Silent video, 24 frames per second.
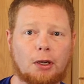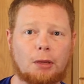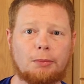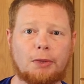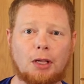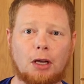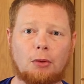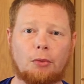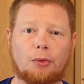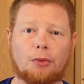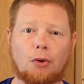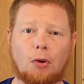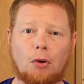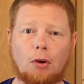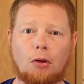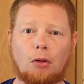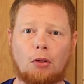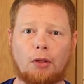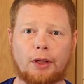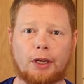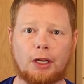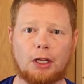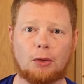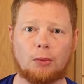them down with
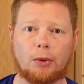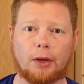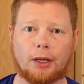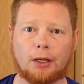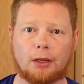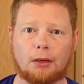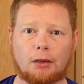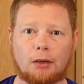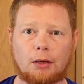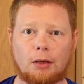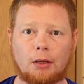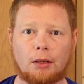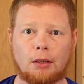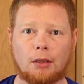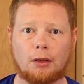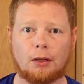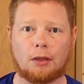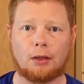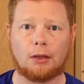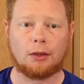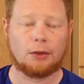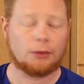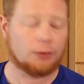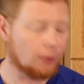oil anyway.
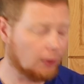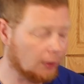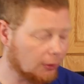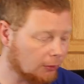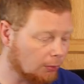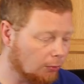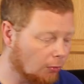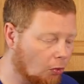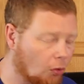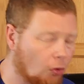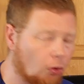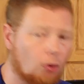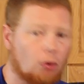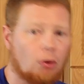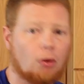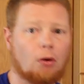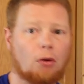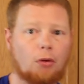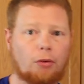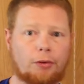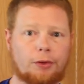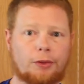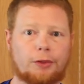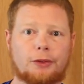So that's more
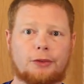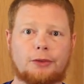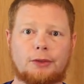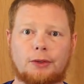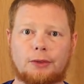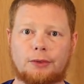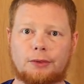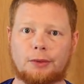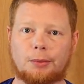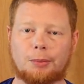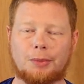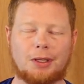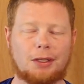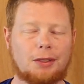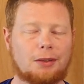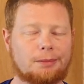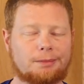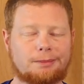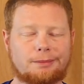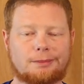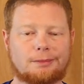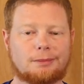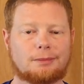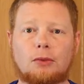oil in the system.
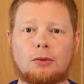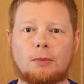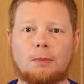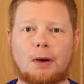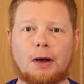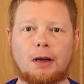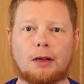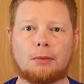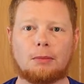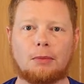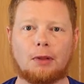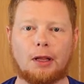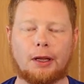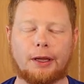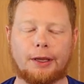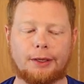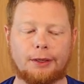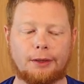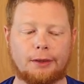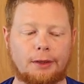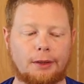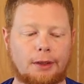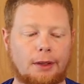So bottom line,